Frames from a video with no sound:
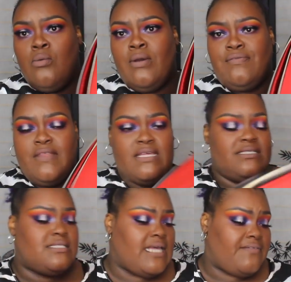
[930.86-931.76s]
with
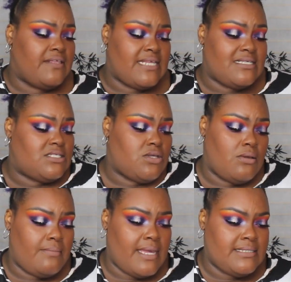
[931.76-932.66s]
this i think that's
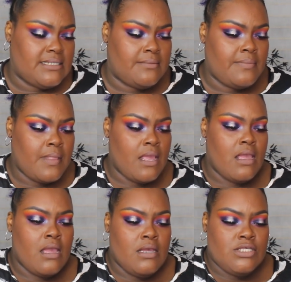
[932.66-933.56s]
so amazing
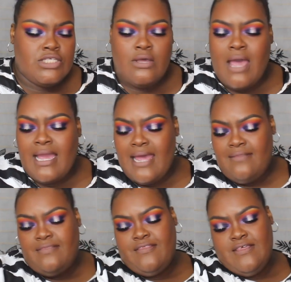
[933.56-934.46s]
so i
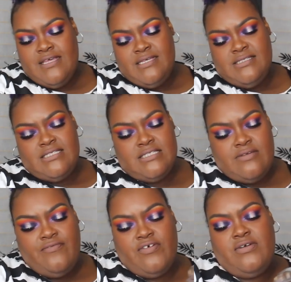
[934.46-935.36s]
got this
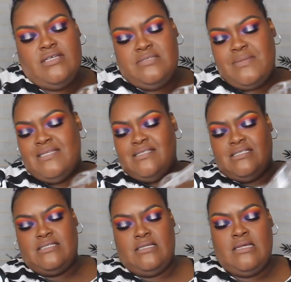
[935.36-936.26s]
for
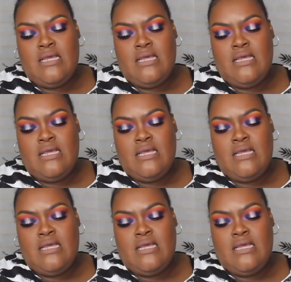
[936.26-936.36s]
christmas